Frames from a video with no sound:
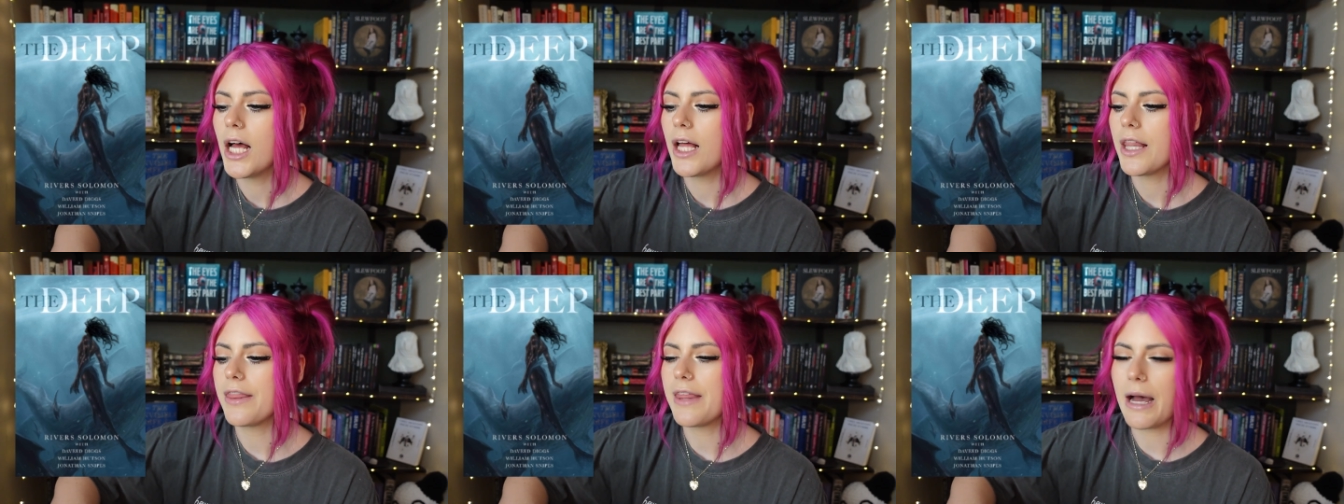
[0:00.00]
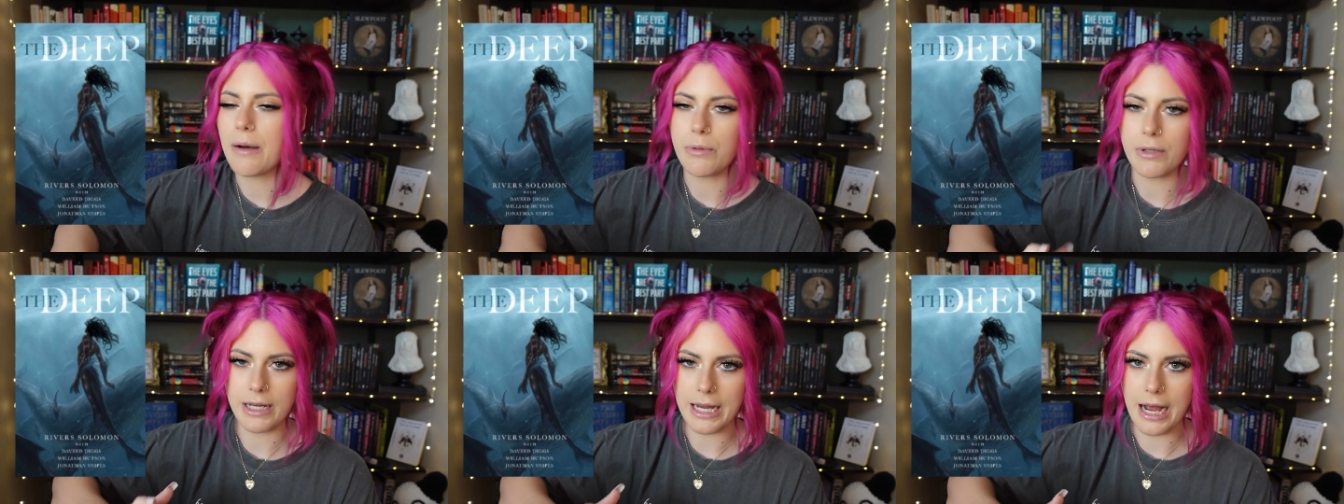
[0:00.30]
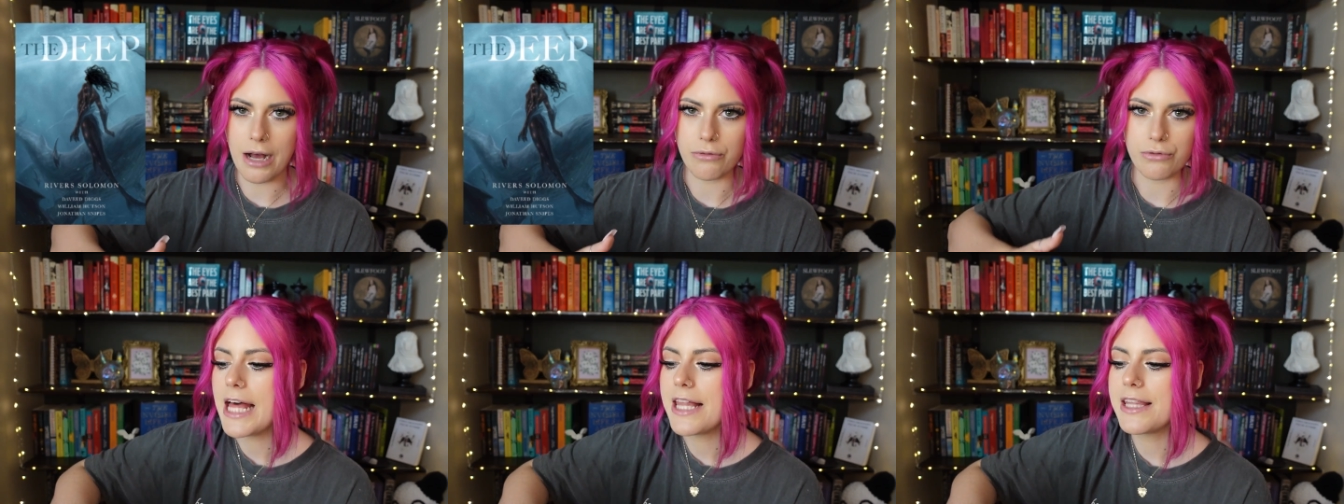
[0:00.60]
that would
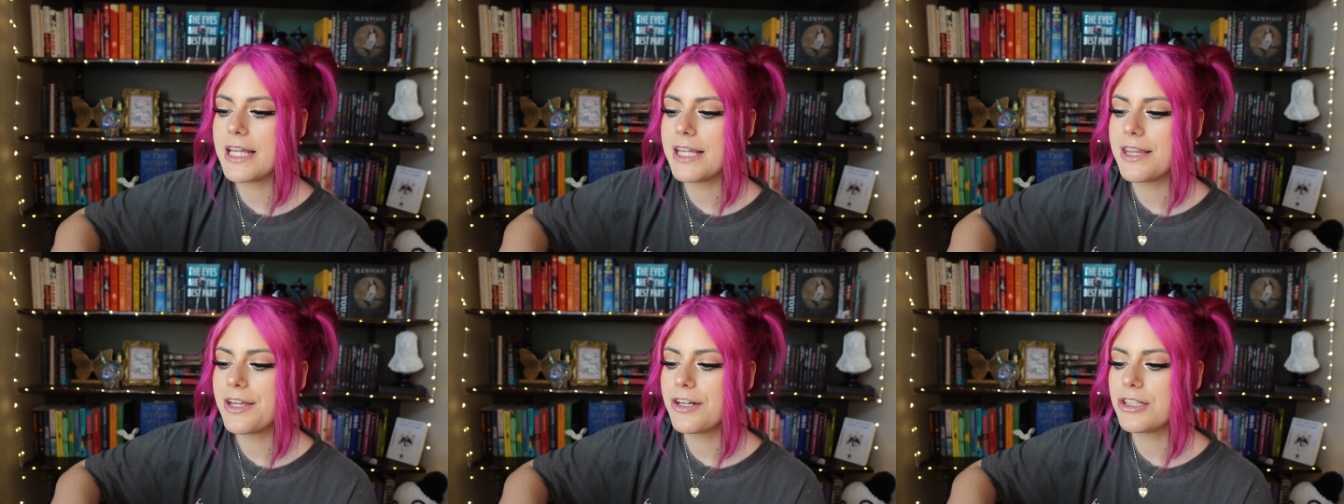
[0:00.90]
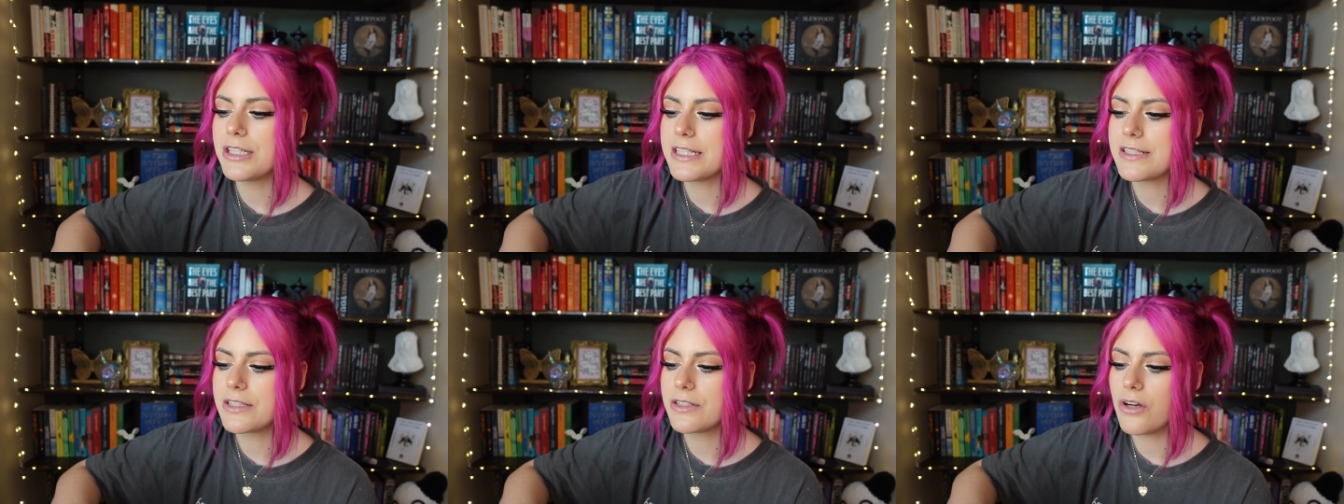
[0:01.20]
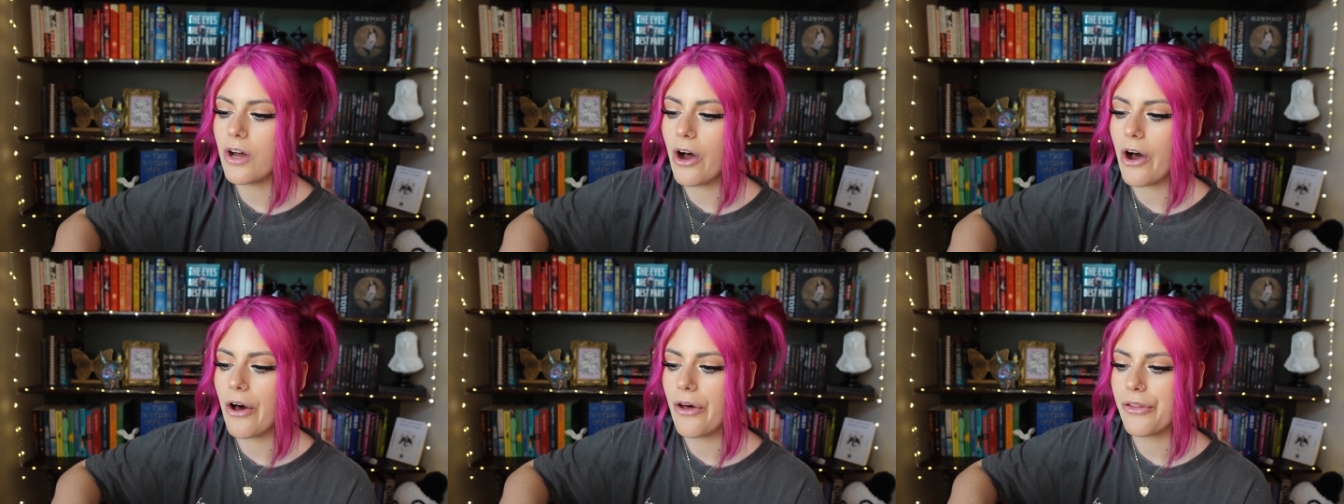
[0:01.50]
count. And then there is an
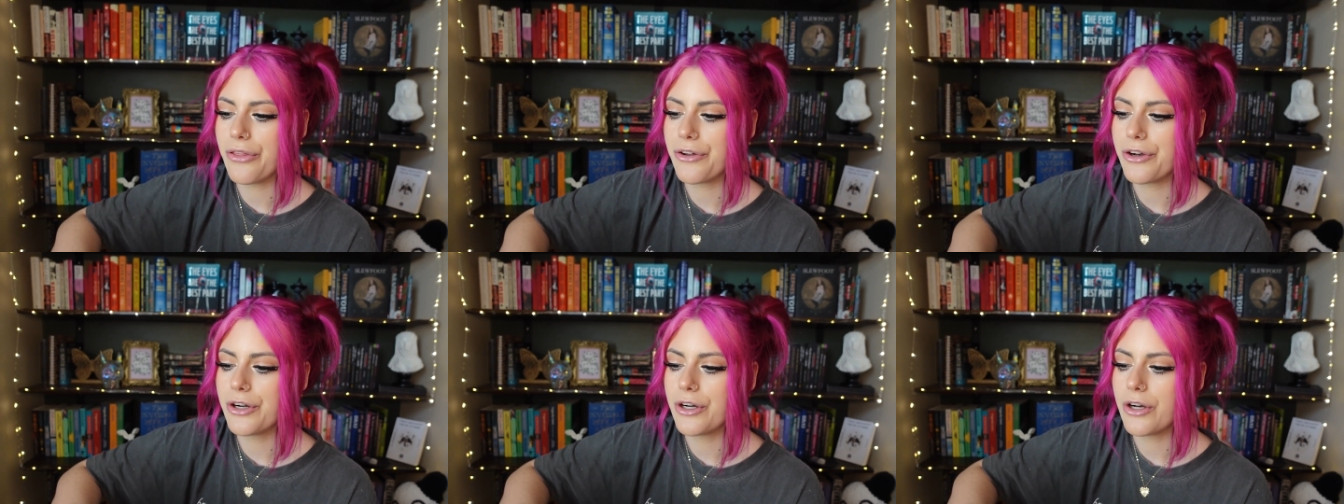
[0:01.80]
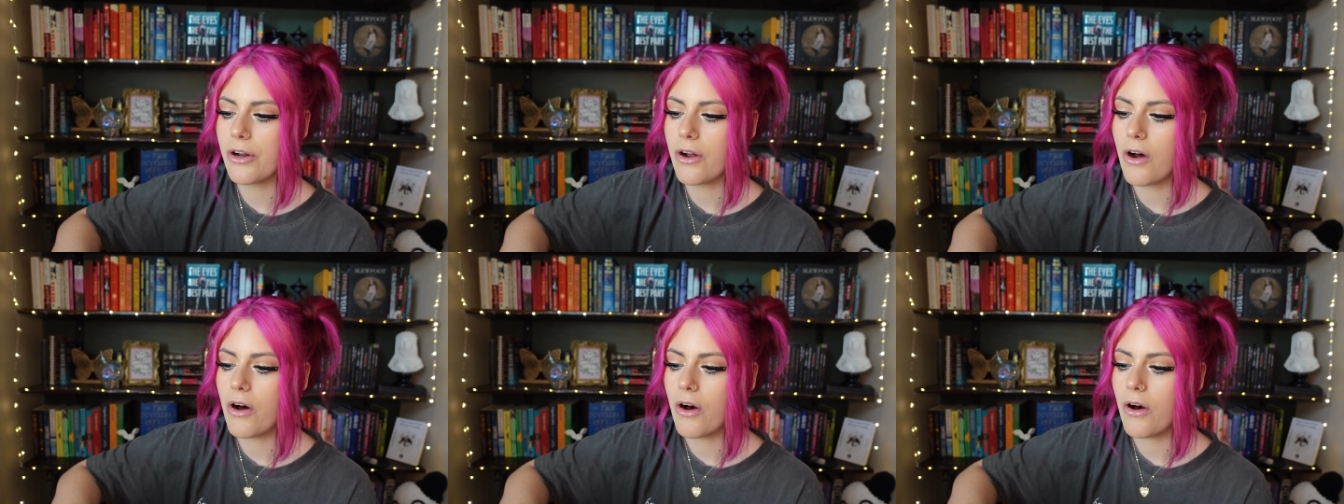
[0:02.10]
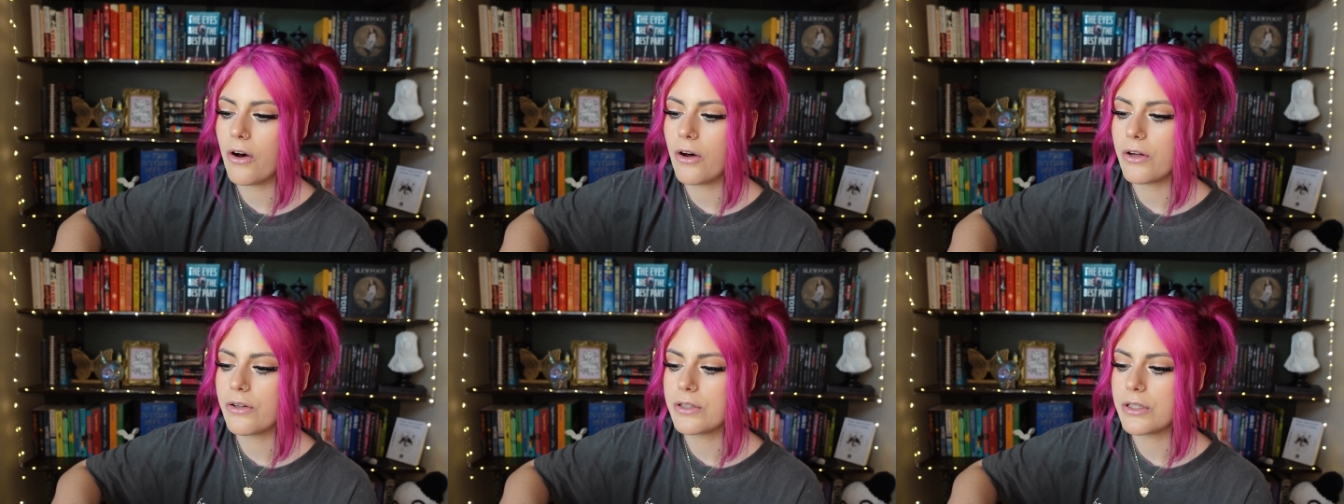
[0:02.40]
author
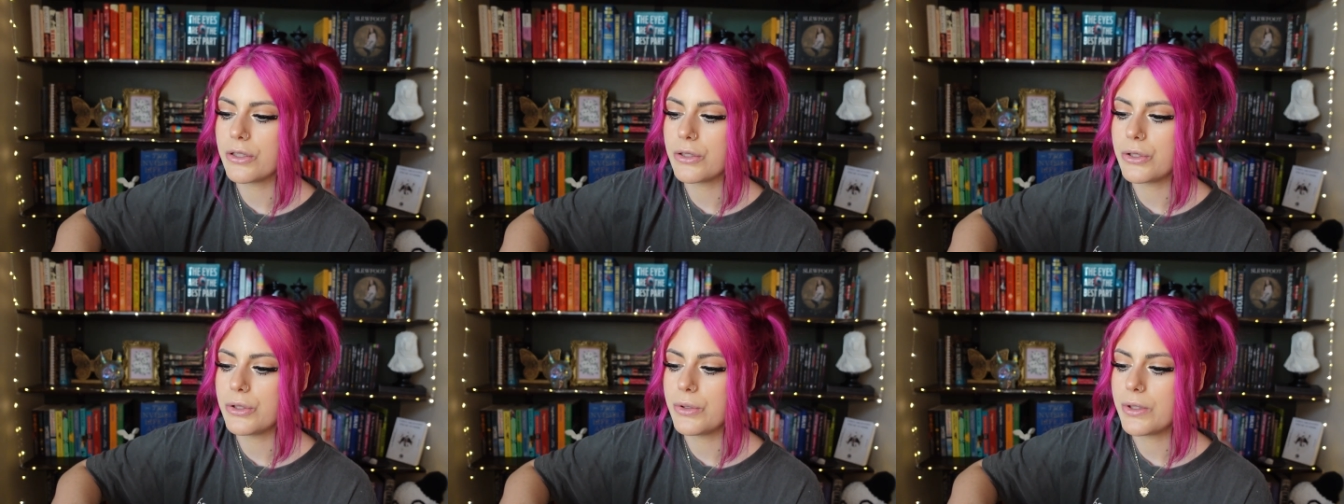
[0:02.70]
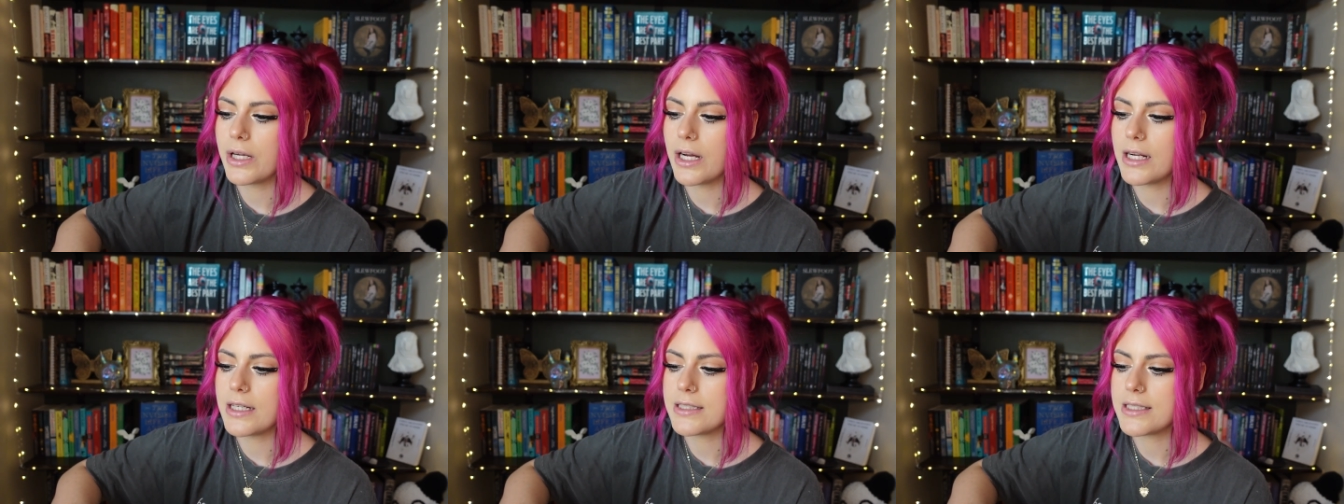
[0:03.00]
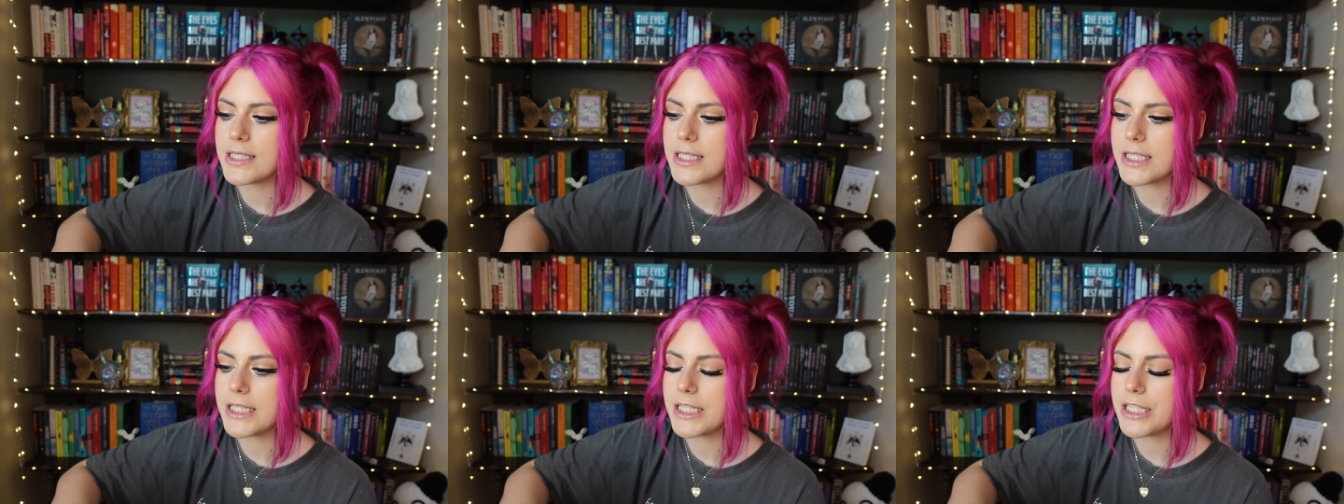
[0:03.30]
called Luca
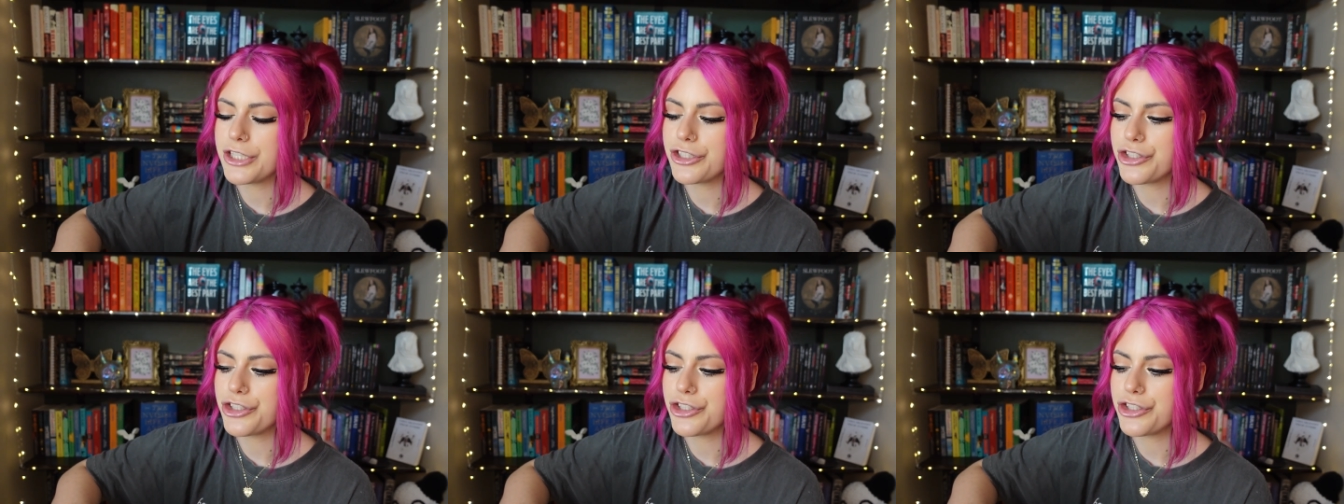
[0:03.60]
T.